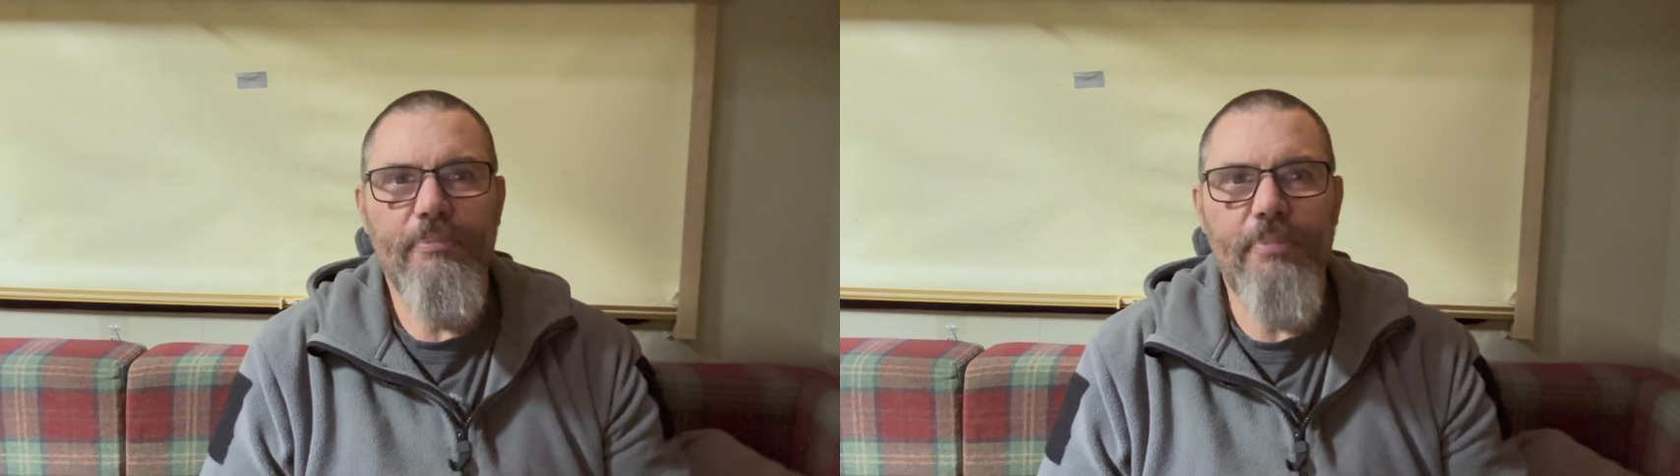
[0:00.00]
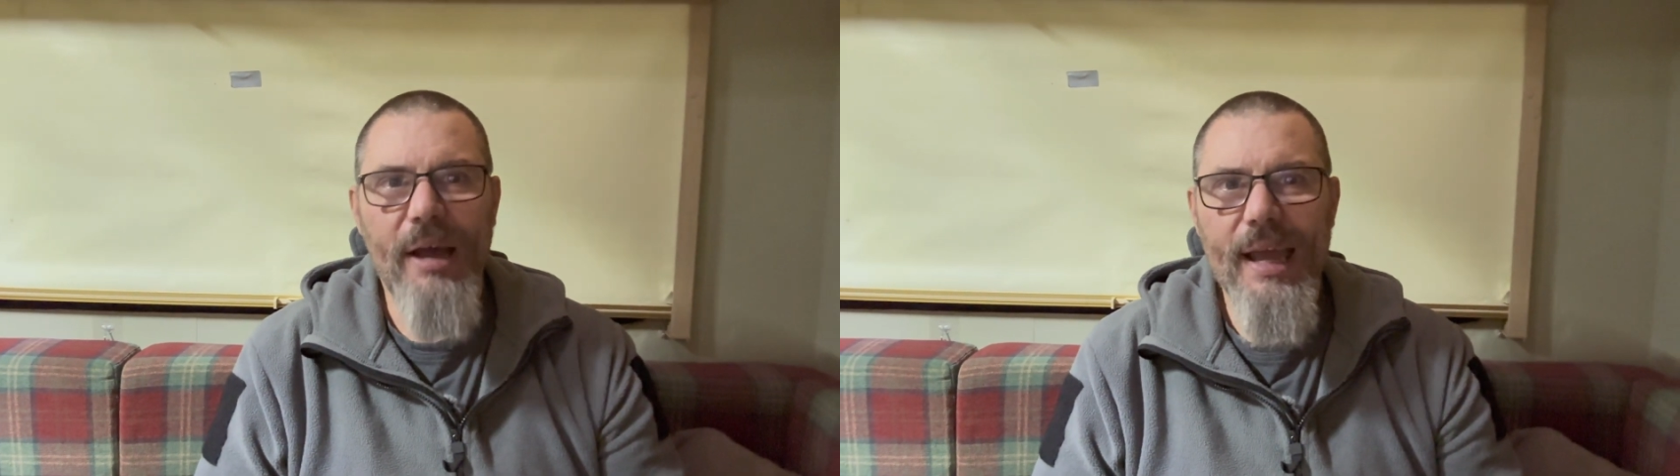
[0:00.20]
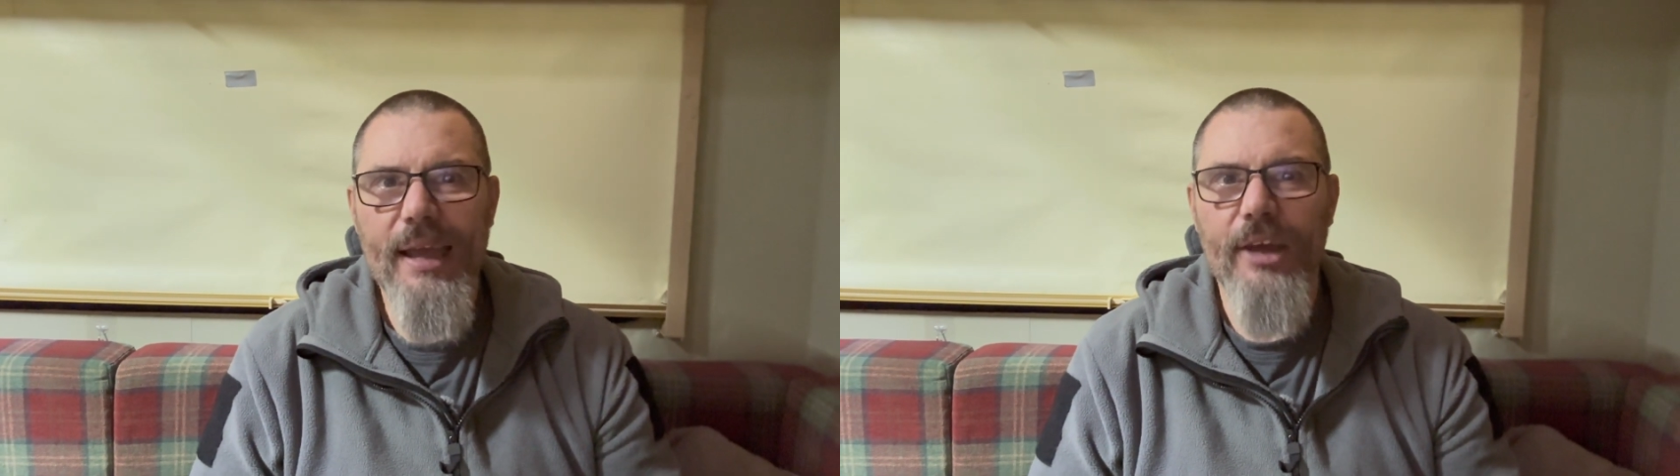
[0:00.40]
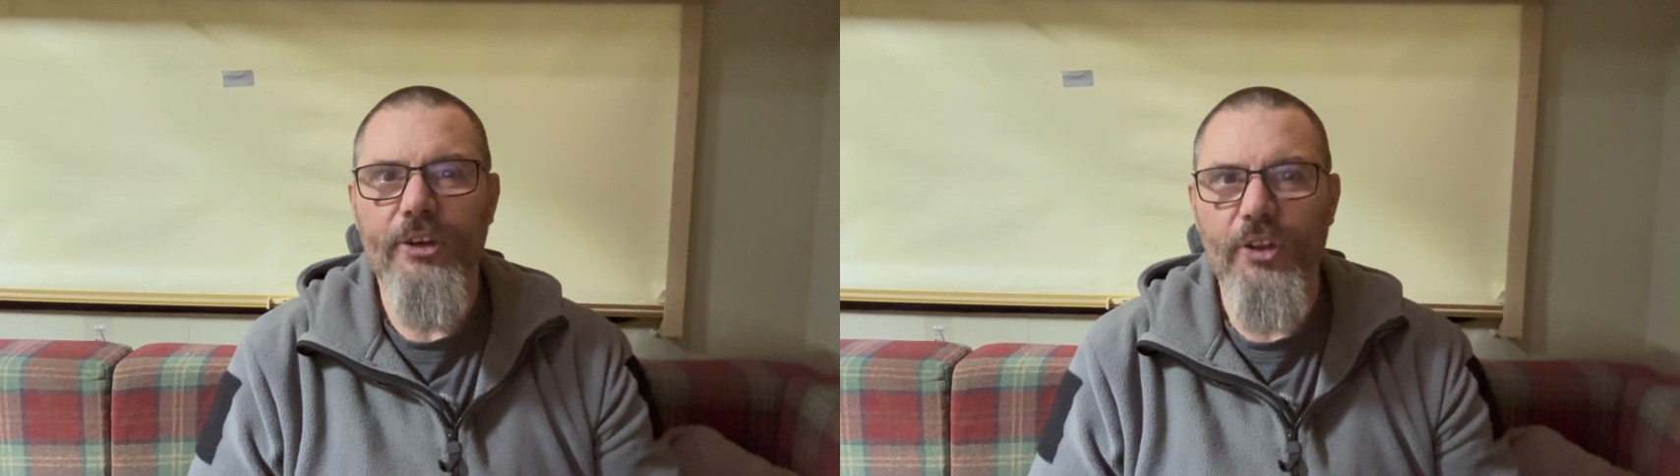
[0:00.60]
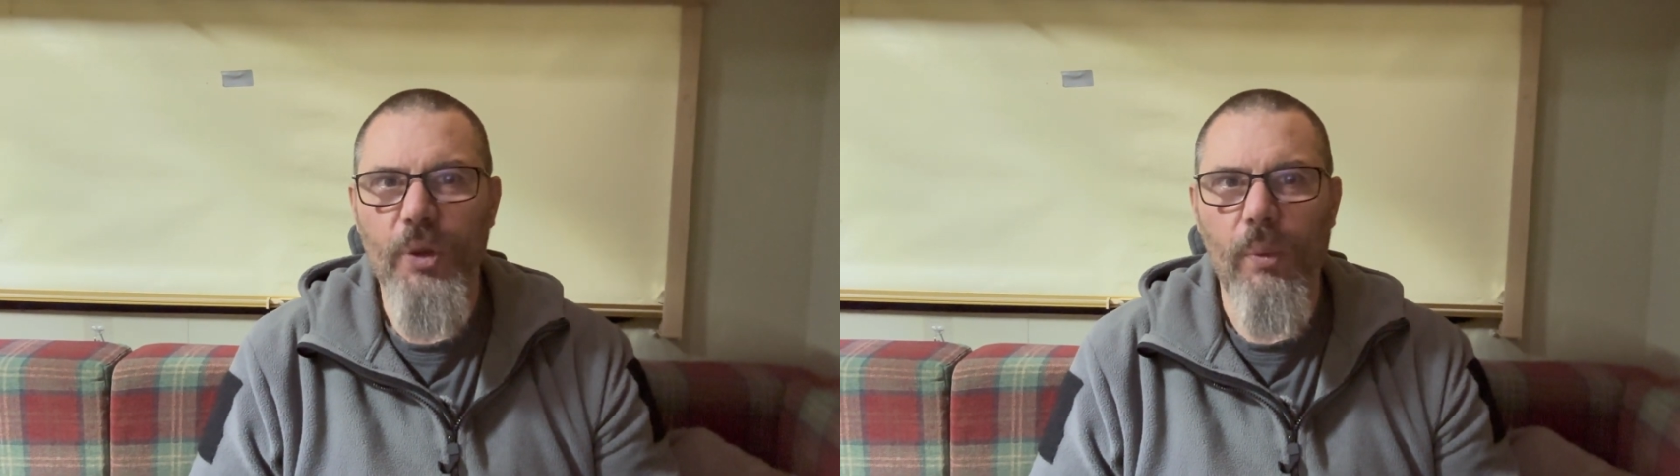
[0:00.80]
buy
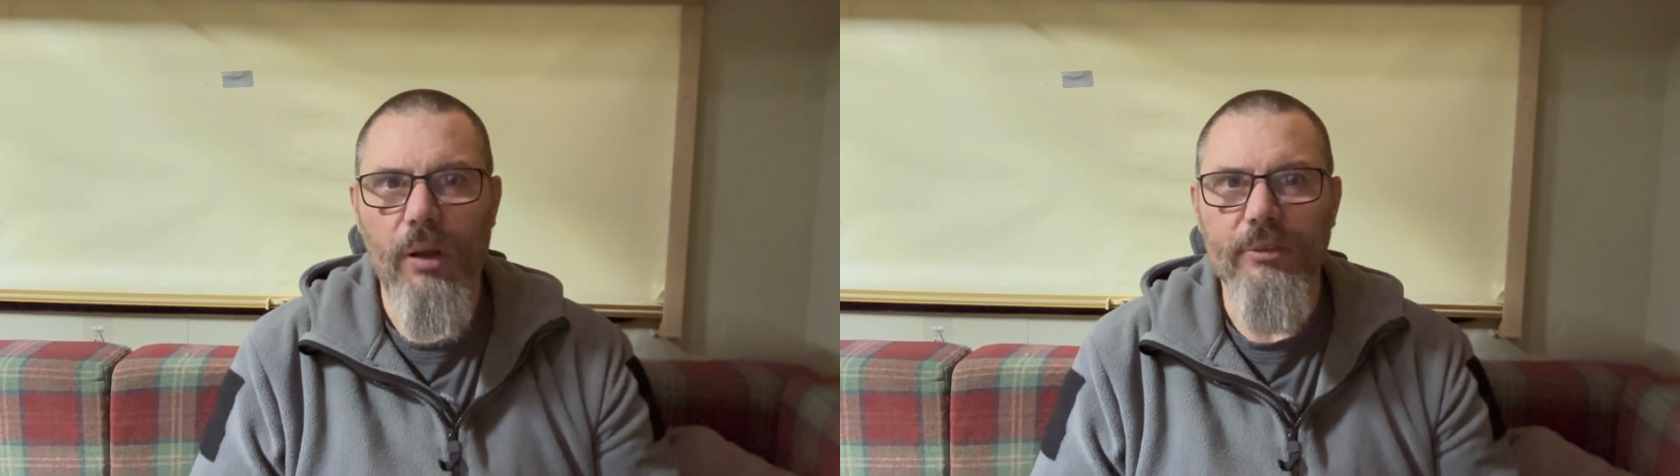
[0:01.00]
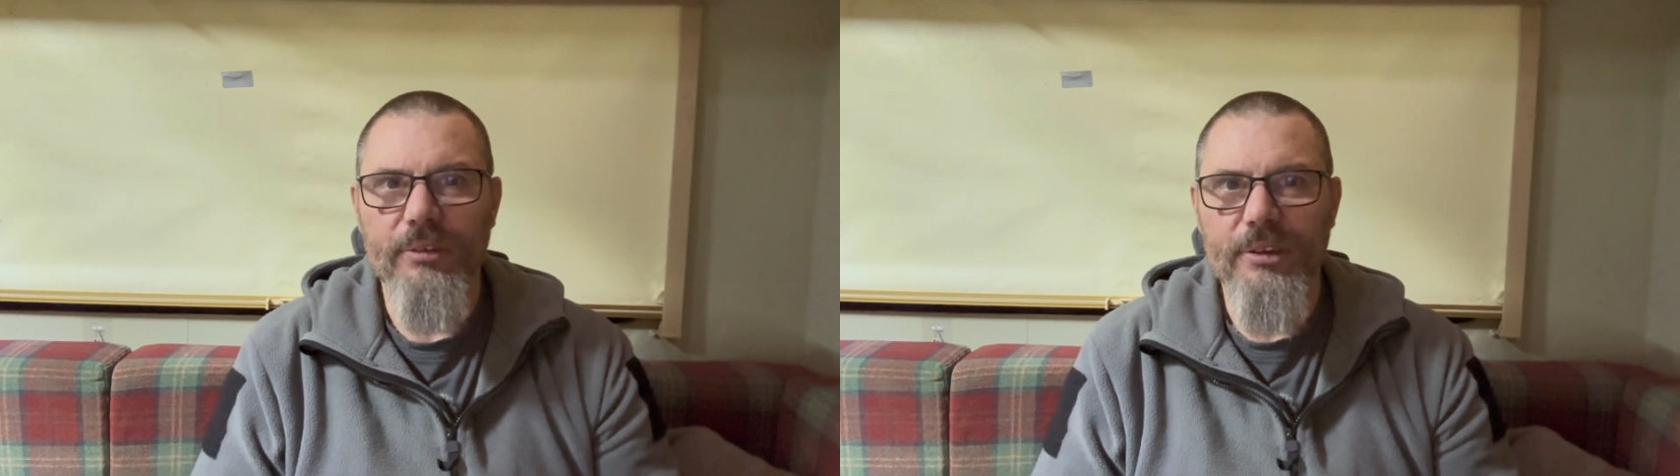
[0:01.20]
another one,